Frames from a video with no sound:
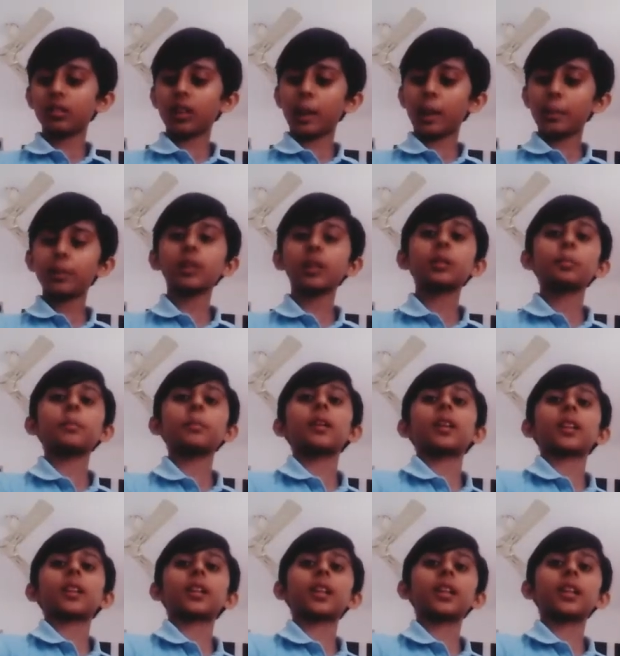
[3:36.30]
I'm just
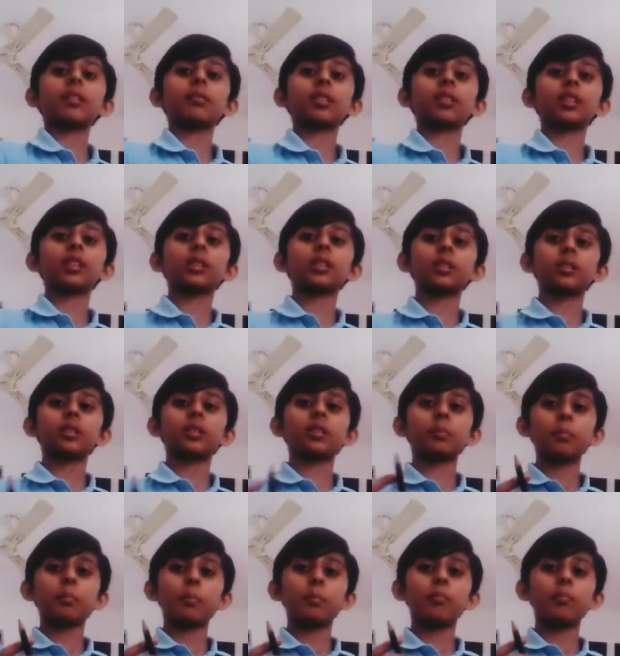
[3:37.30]
marking with it
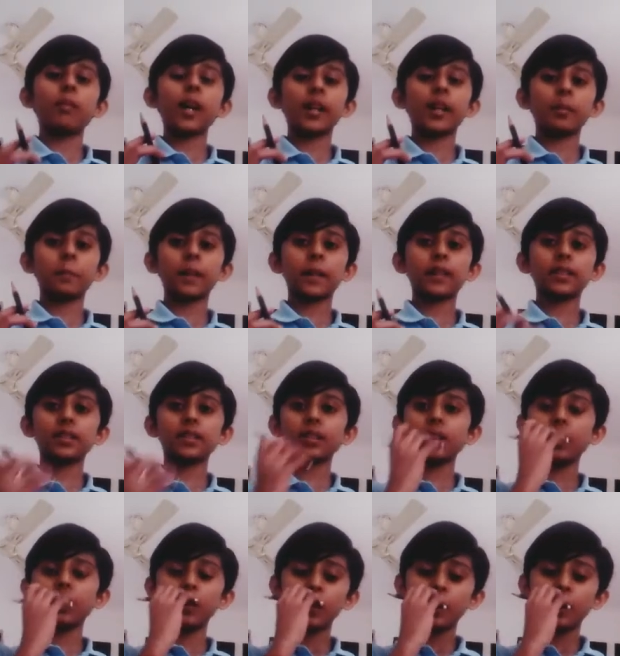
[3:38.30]
by a
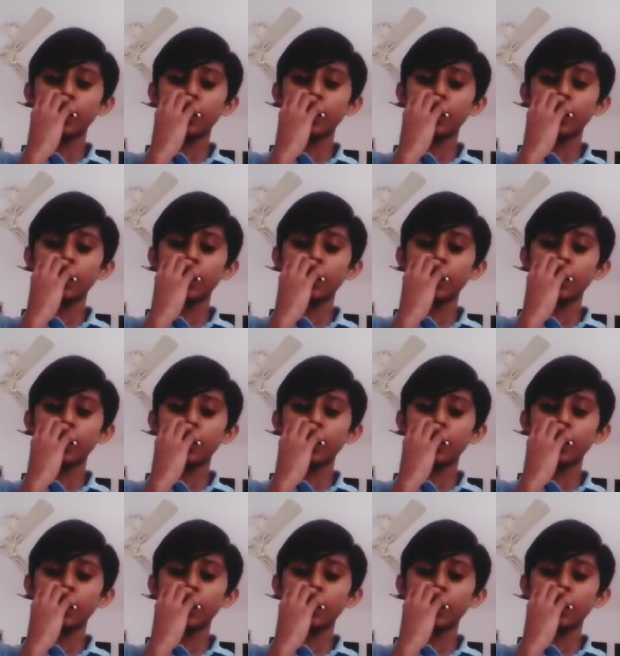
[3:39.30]
pencil.